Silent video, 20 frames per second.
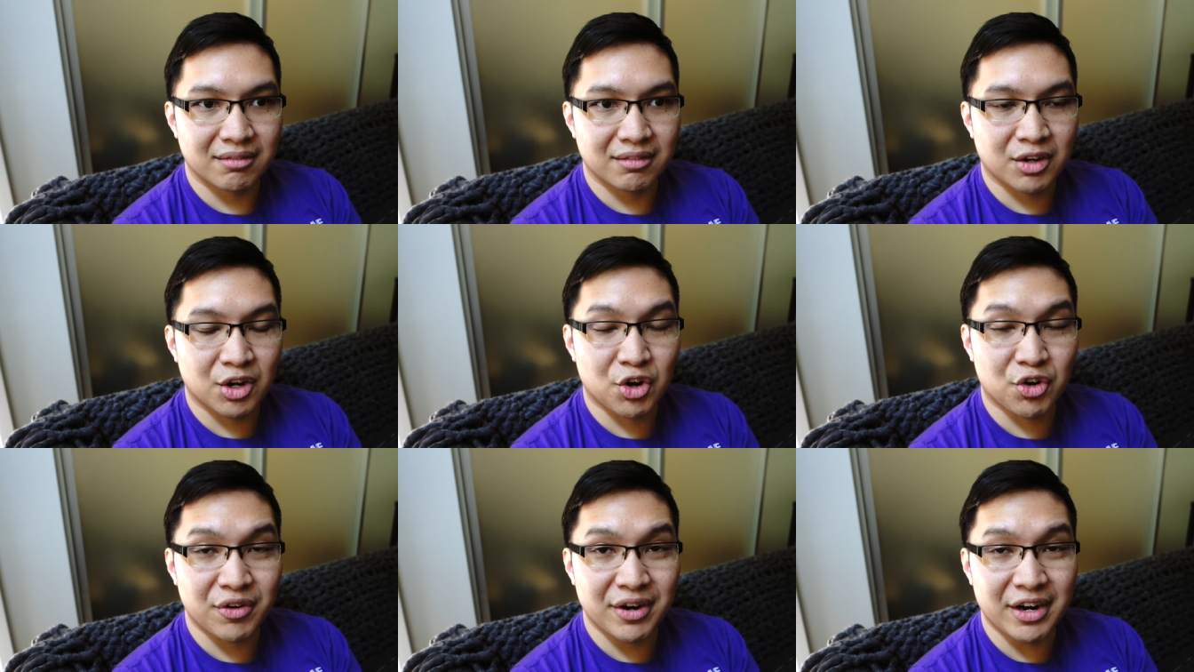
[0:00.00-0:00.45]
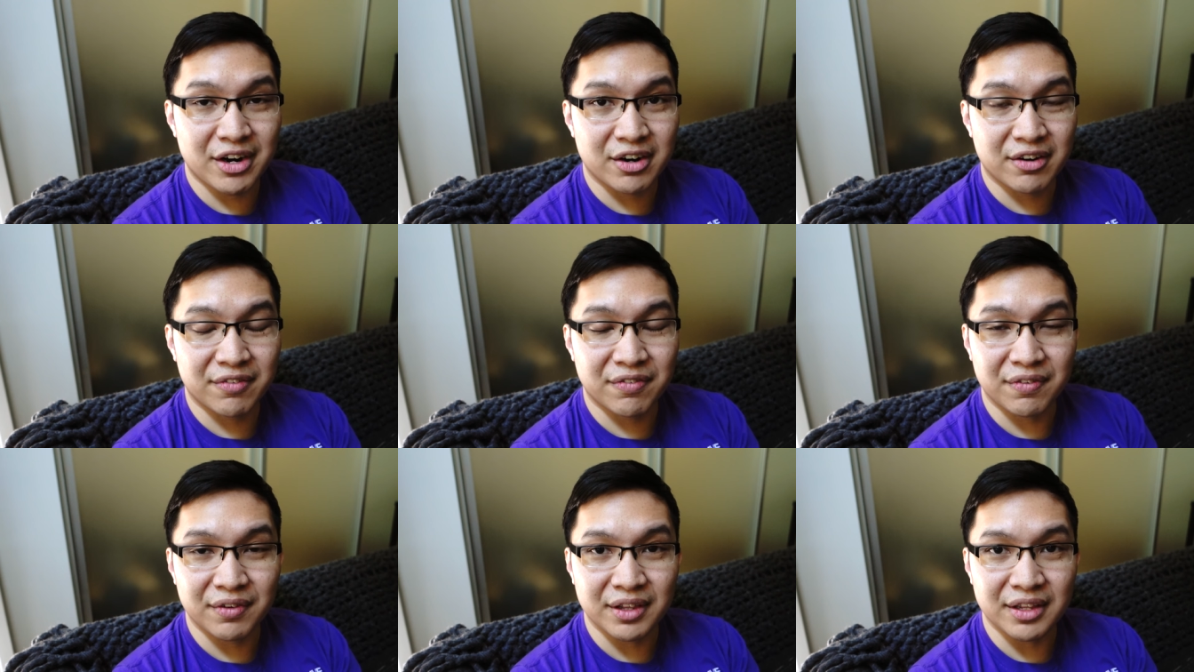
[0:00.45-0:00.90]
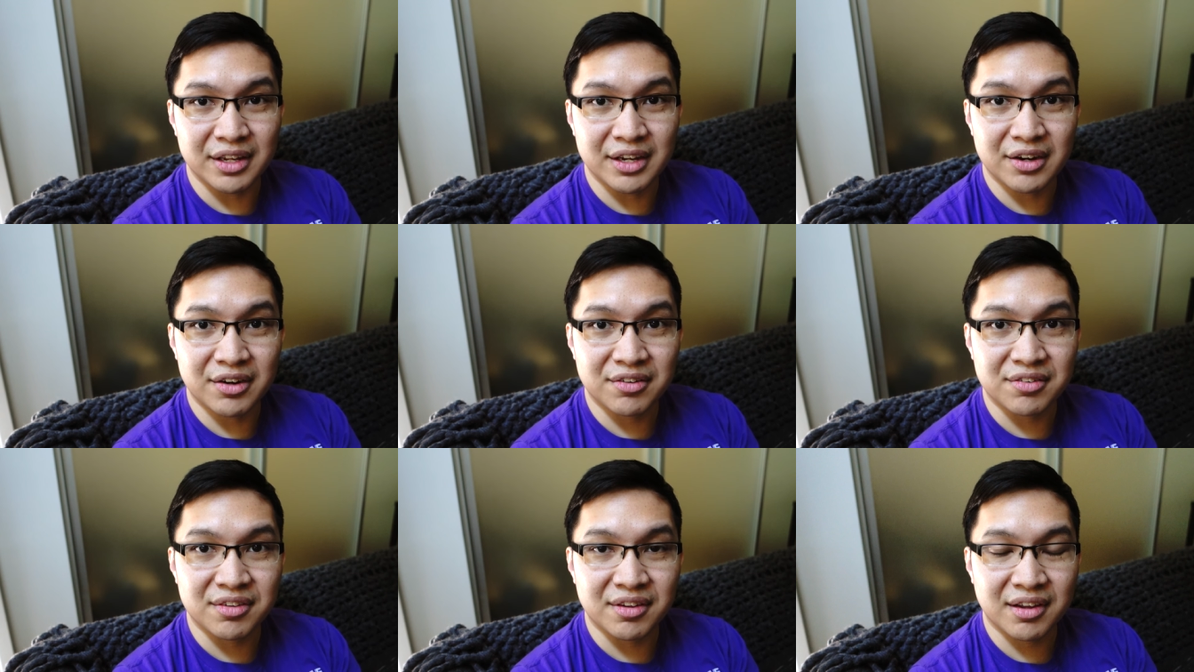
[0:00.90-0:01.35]
career for the
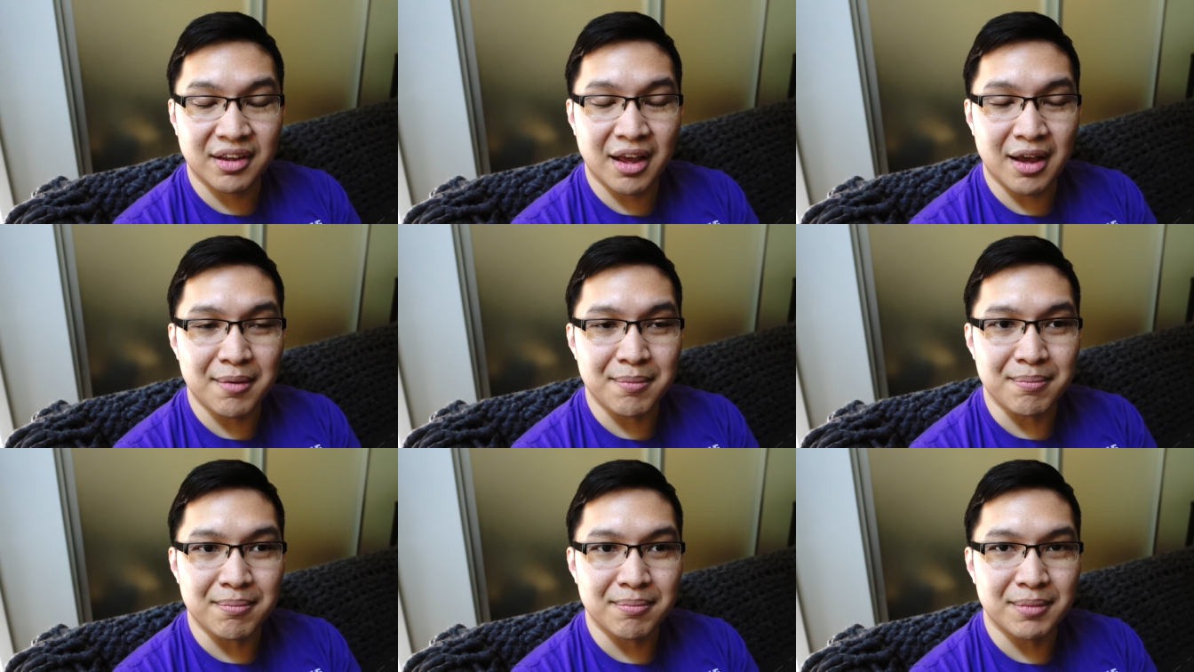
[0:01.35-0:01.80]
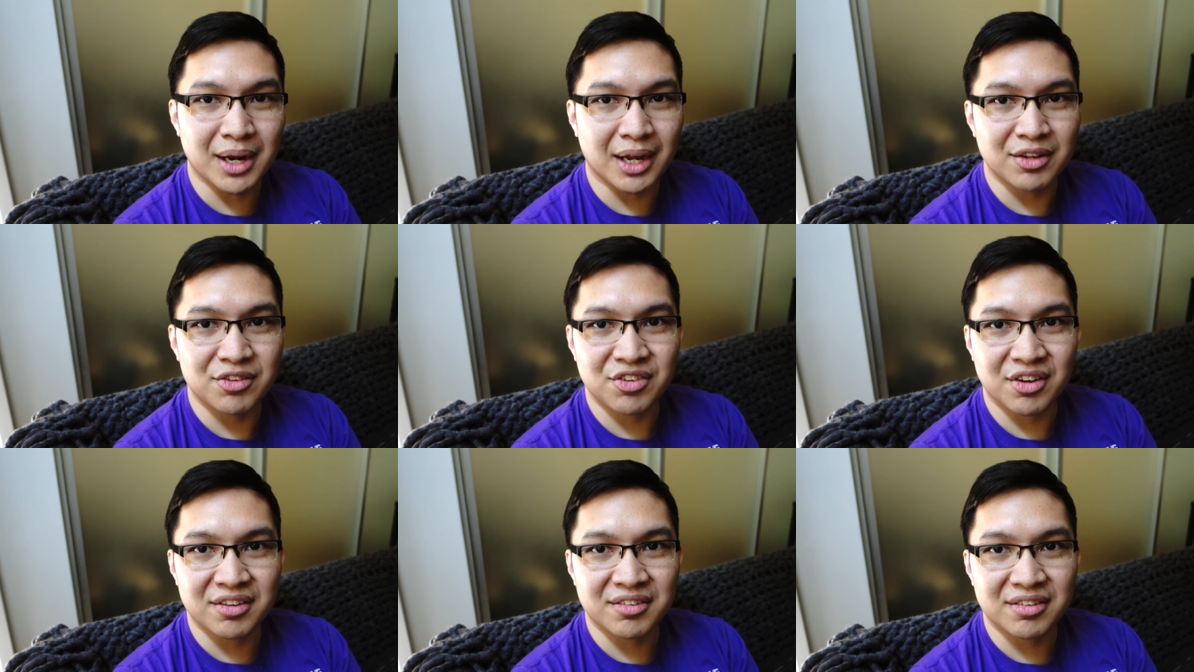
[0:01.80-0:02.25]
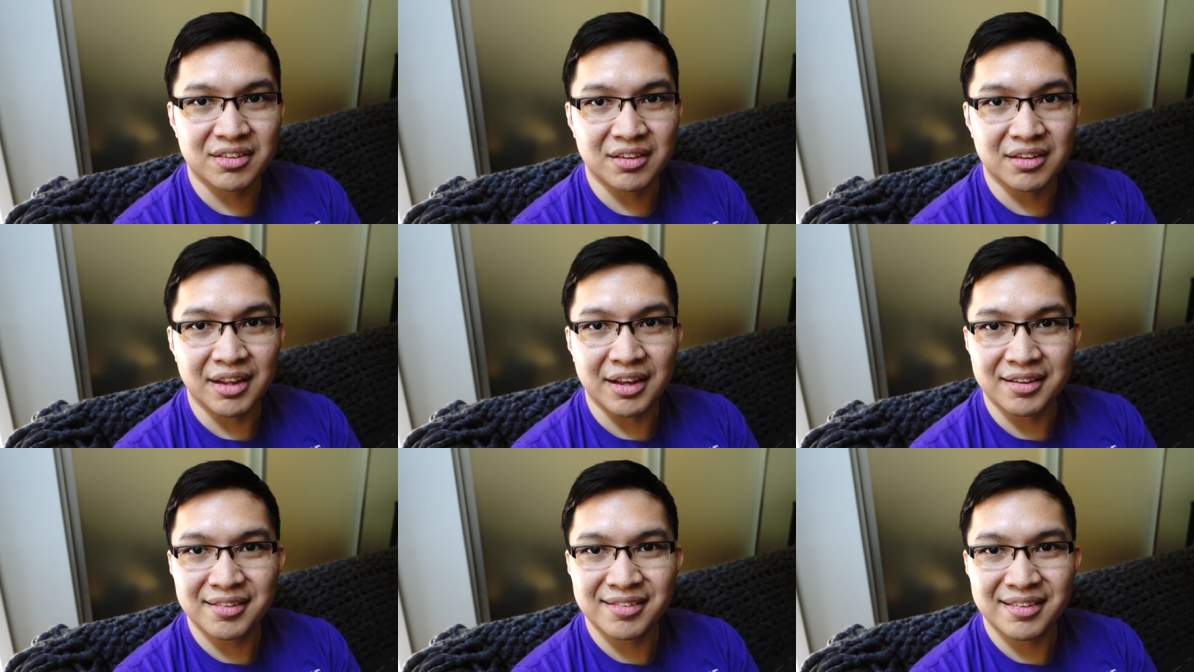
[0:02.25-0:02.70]
years to come, not just
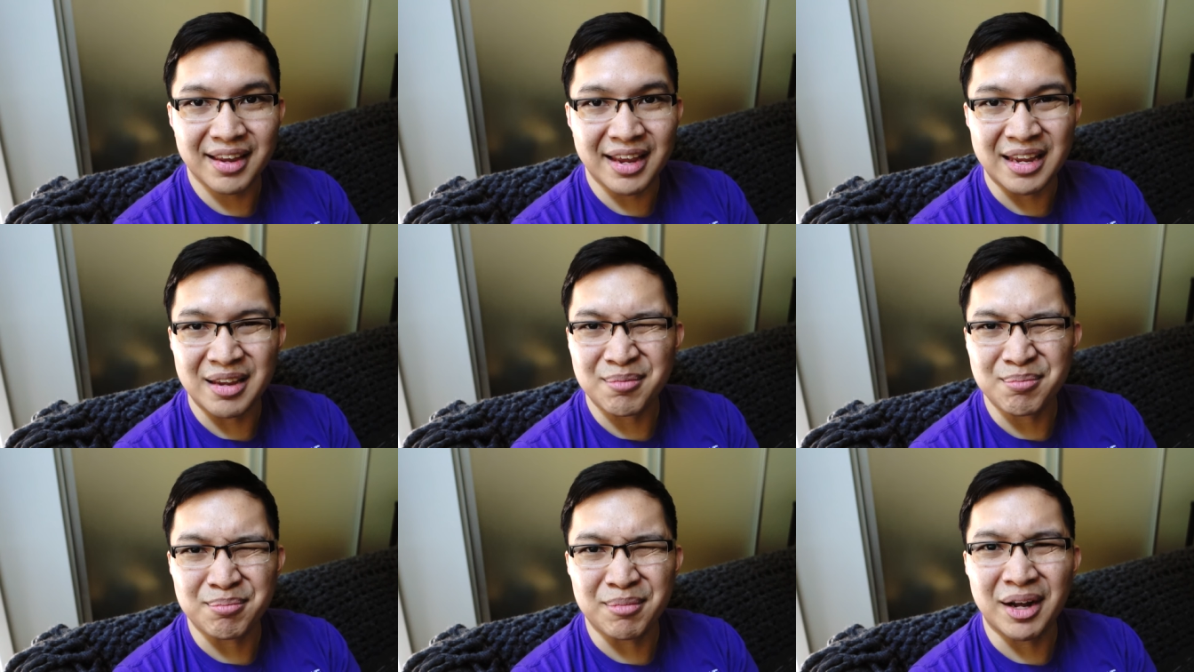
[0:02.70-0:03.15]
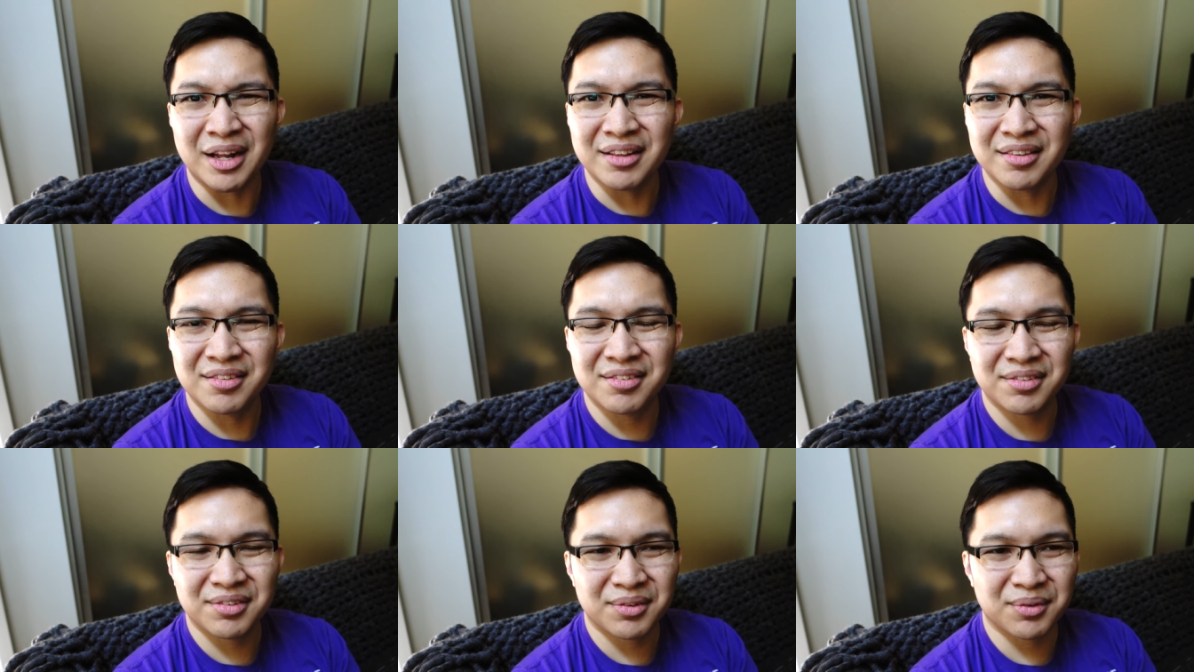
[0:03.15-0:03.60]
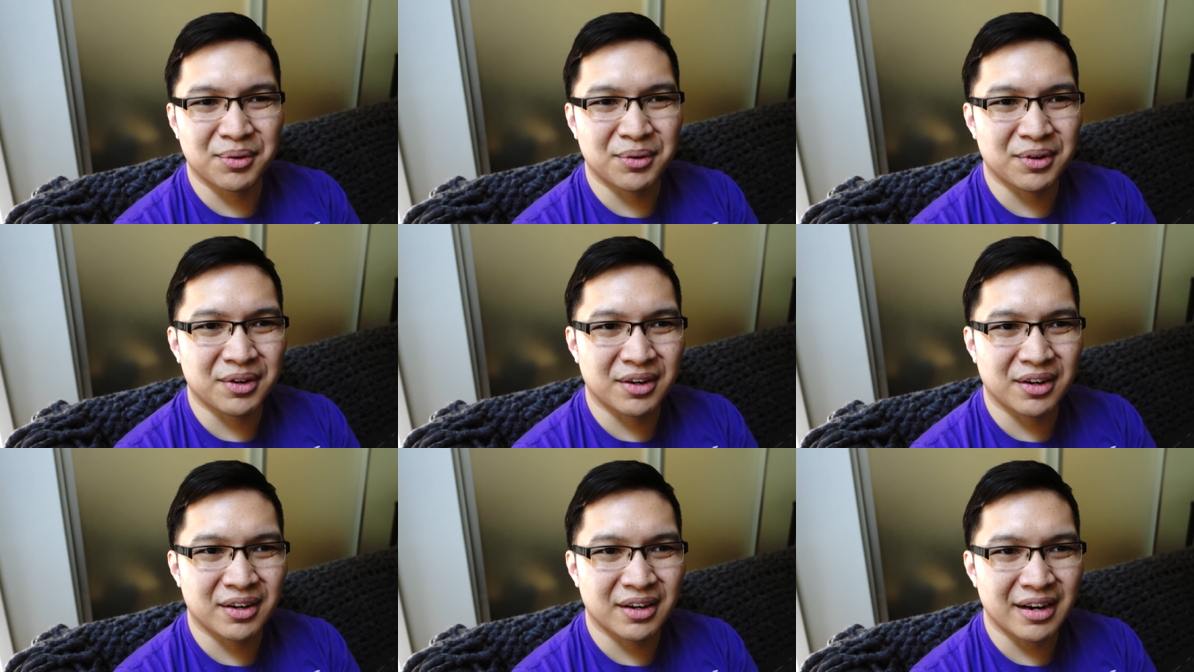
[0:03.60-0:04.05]
the next eight months
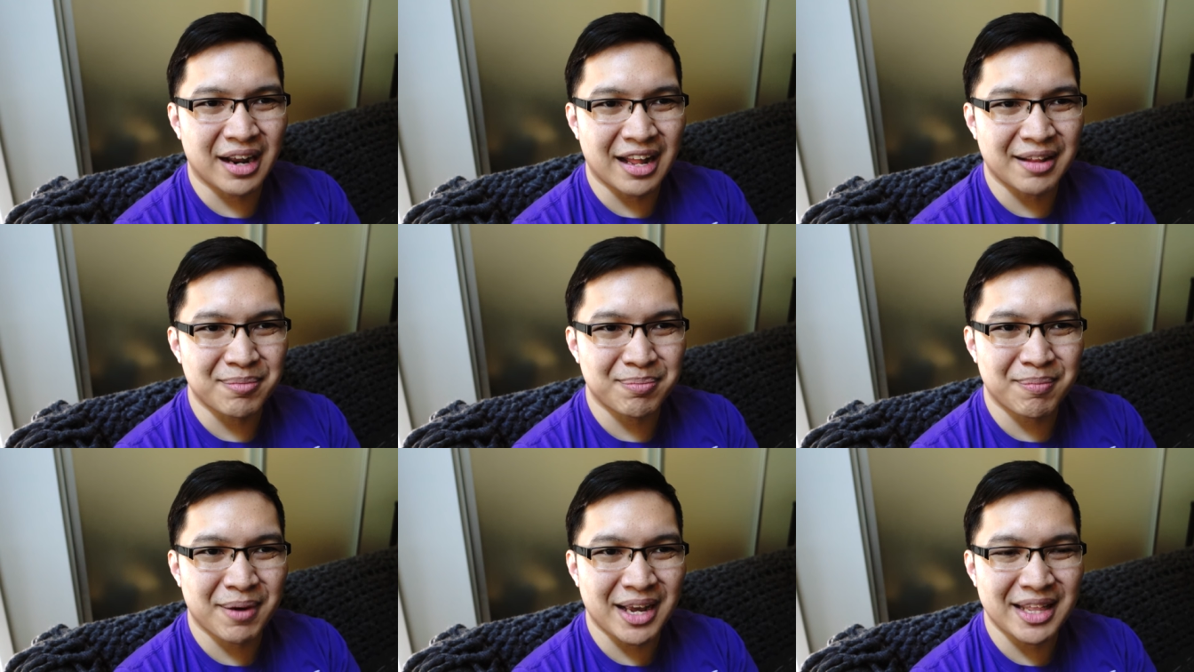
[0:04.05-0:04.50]
or at,